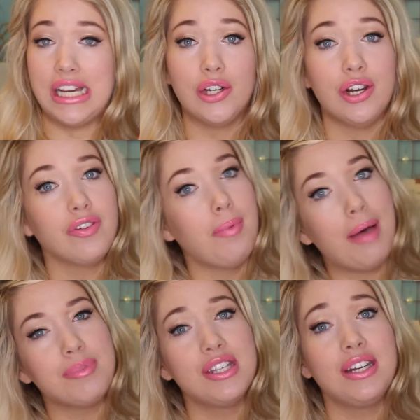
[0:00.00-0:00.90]
I got it from
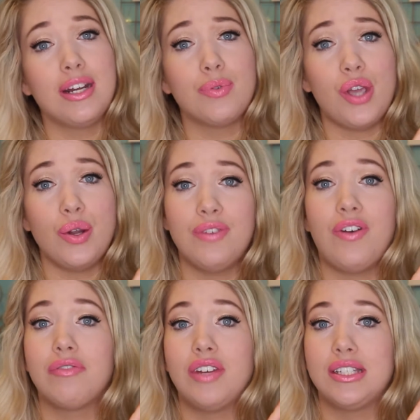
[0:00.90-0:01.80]
Amazon and it was only
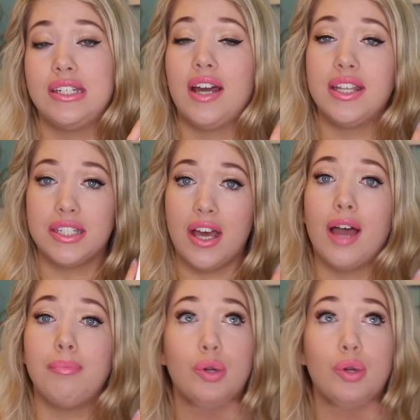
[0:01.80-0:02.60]
£5.99 at the time.